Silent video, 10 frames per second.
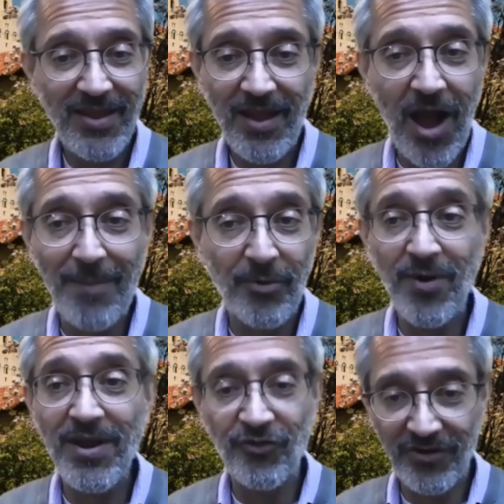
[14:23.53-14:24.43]

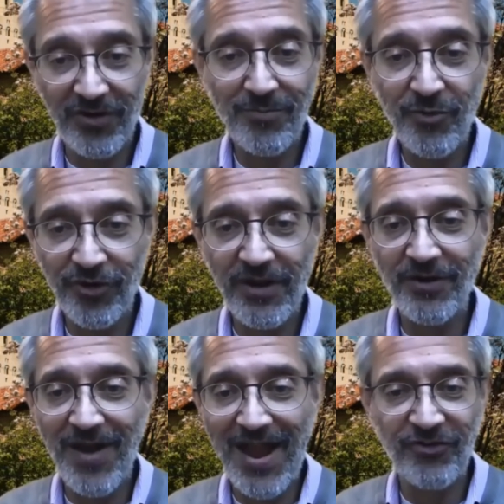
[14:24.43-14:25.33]
operation, computer
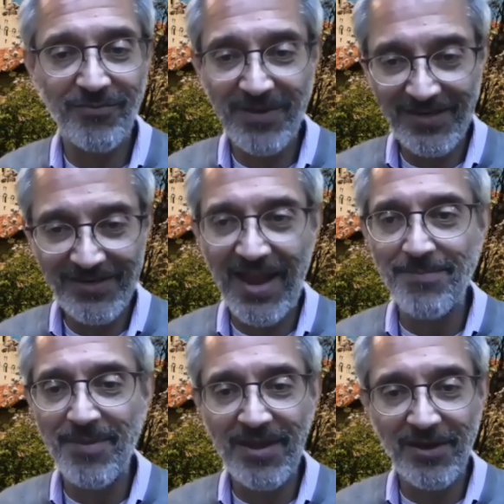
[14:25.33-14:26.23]
interaction, be it
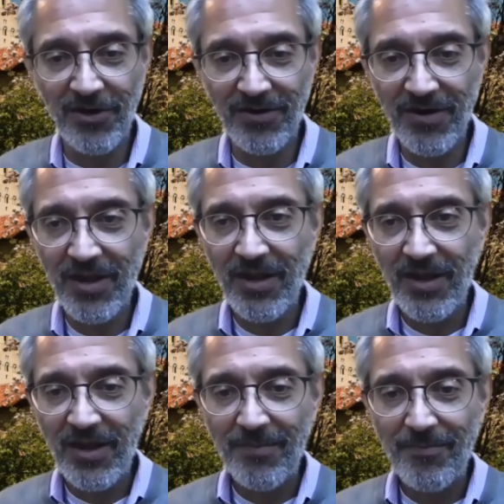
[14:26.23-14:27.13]
typing or
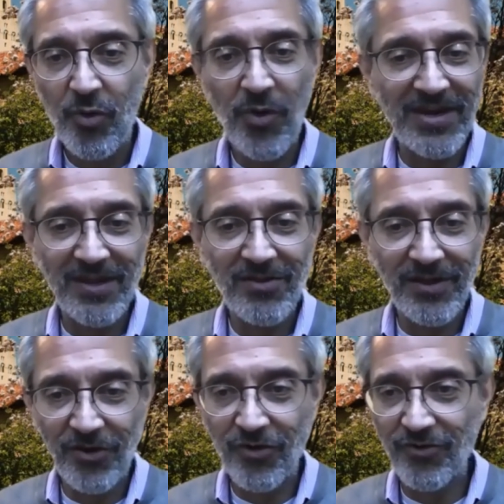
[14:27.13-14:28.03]
point and
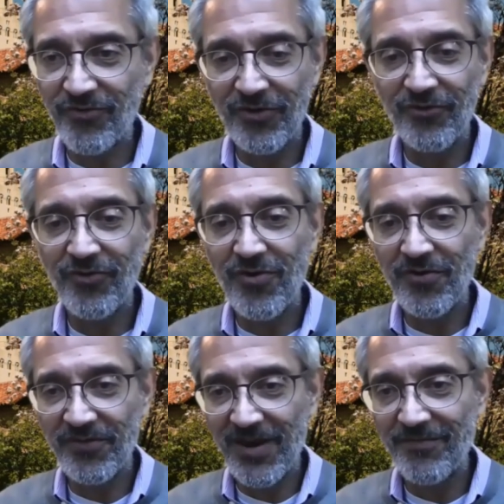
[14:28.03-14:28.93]
click cursor
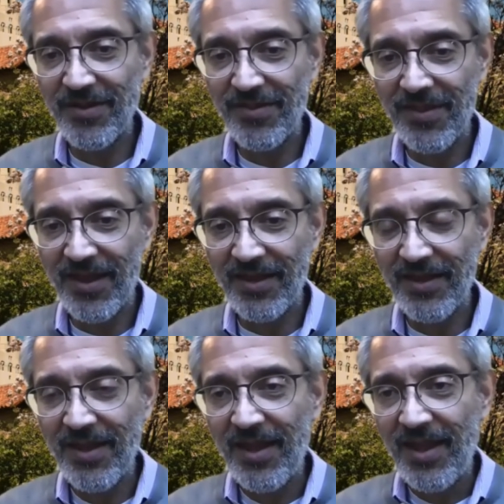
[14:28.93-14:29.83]
controls and everything.